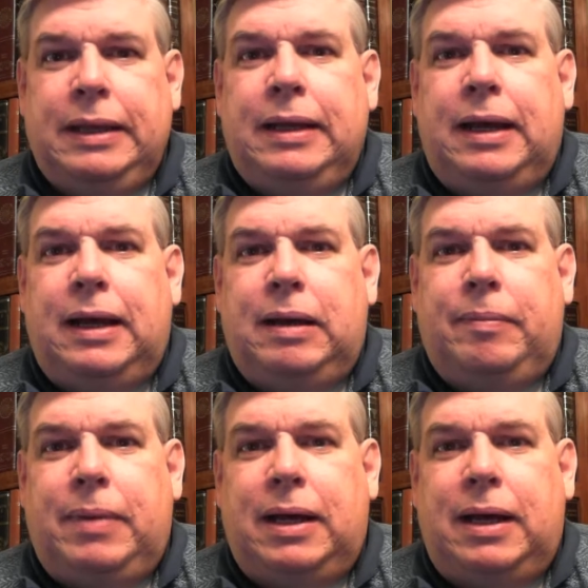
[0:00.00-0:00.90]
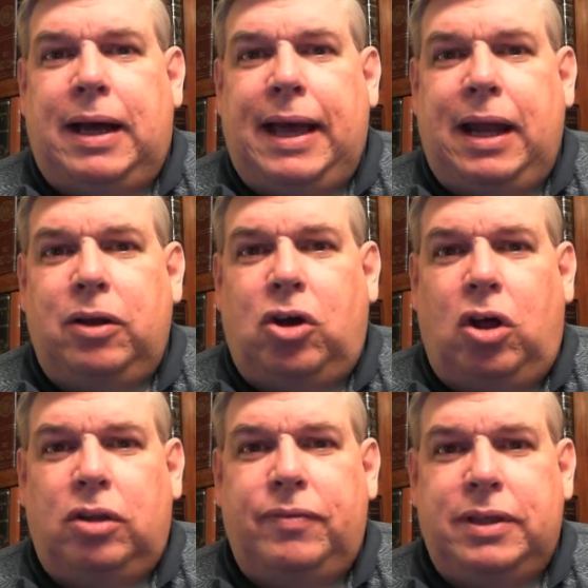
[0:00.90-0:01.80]
Um, I had a
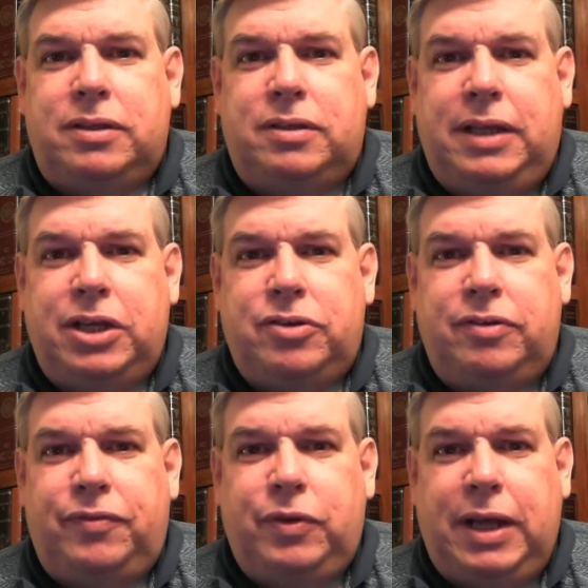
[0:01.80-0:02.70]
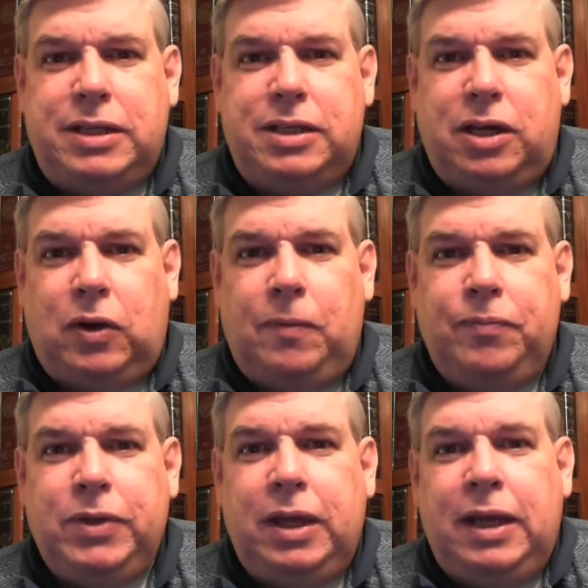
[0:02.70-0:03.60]
call of this nature a few days ago,
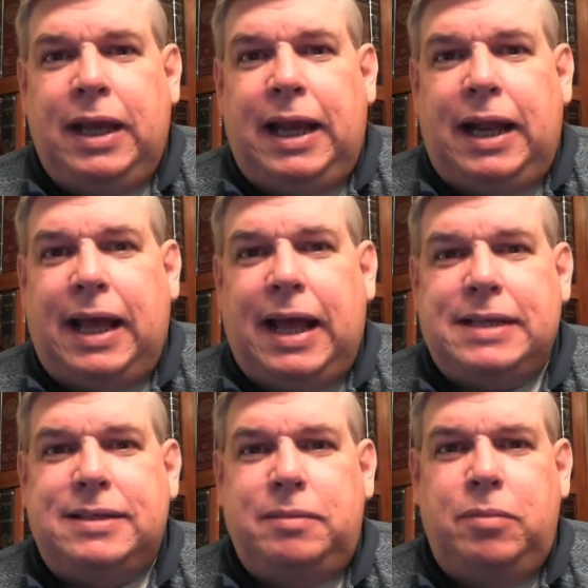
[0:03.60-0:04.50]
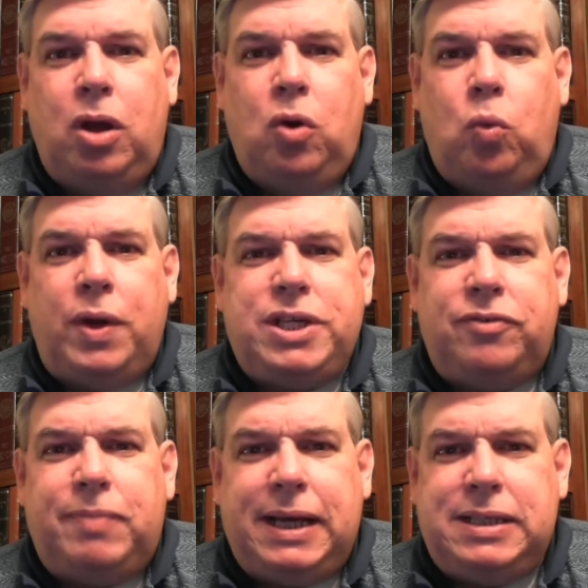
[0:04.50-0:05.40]
and I asked them which of
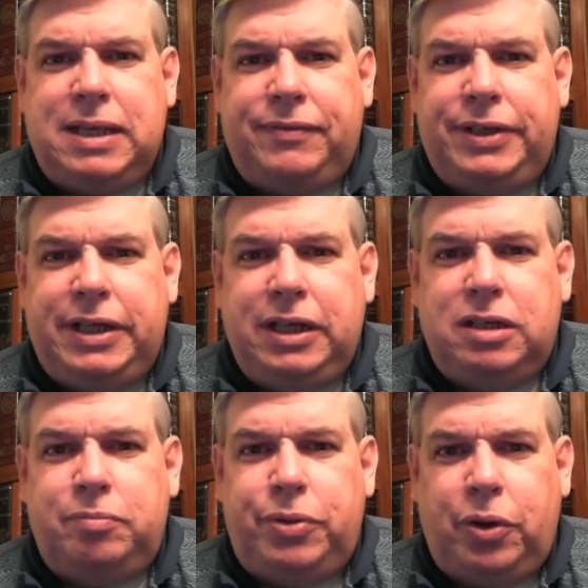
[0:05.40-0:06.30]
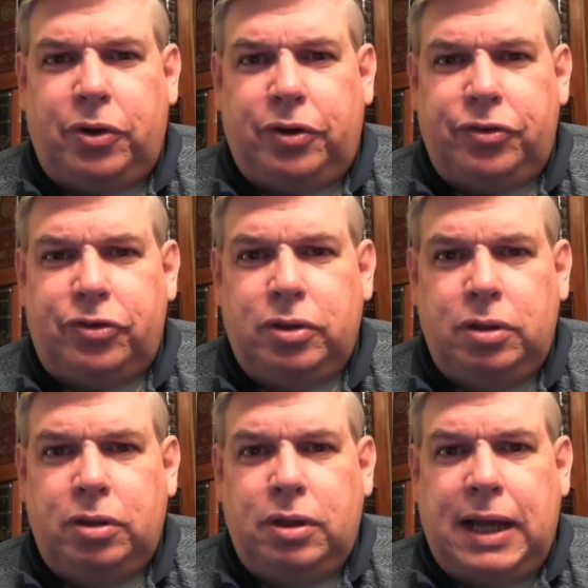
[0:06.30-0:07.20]
my 17 computers
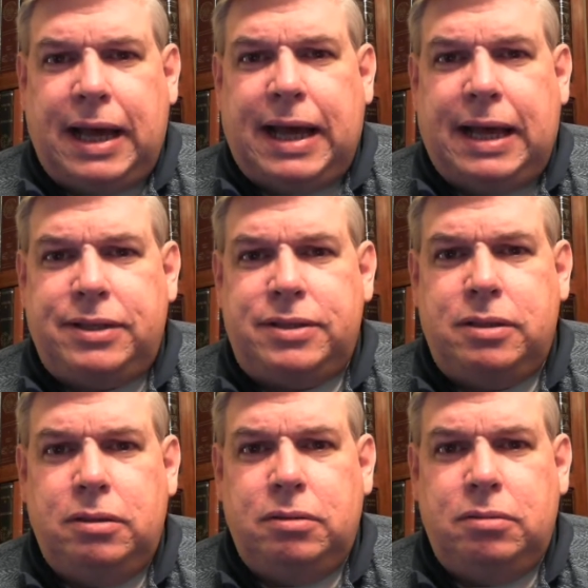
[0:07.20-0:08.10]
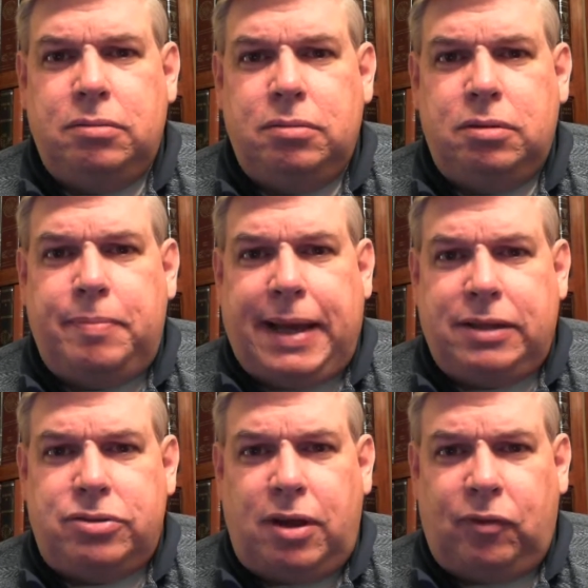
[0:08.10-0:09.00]
has bad
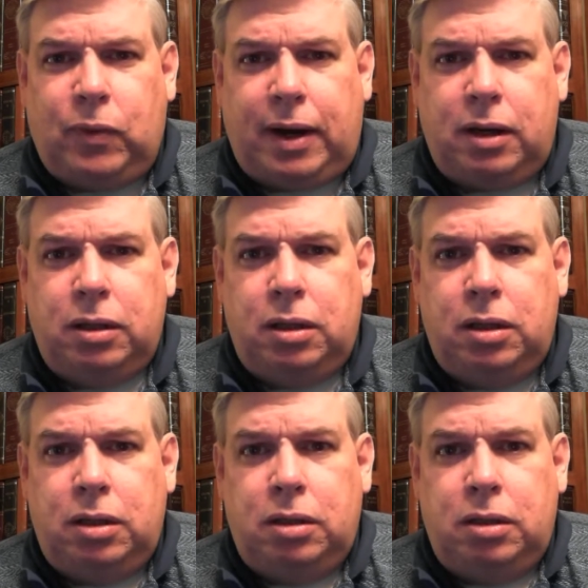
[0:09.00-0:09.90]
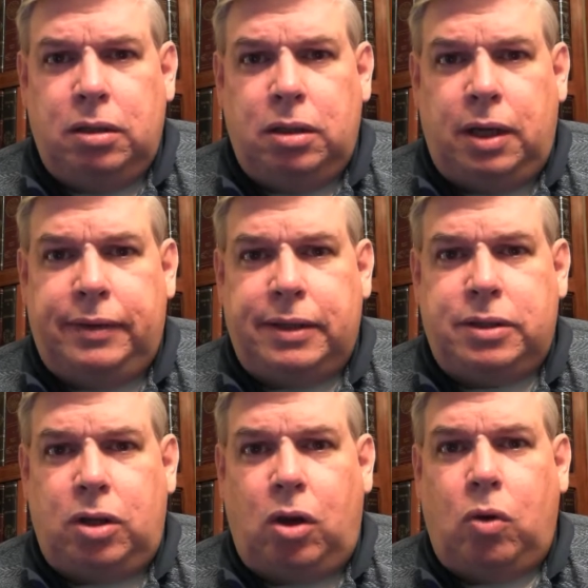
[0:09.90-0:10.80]
software and they said,
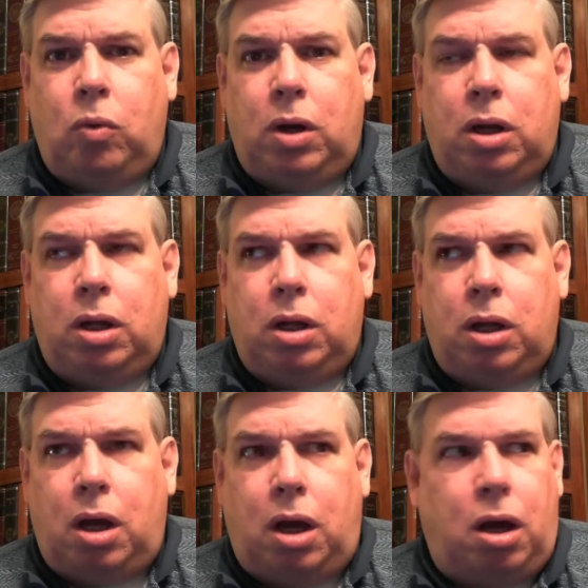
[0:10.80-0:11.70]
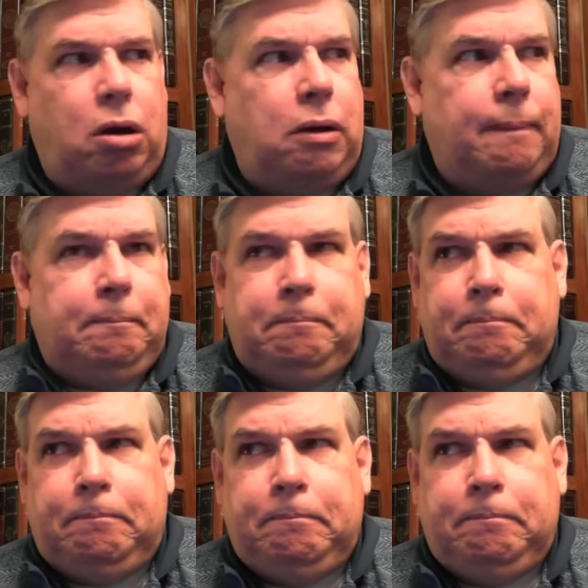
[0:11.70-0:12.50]
"Oh, uh, hmm,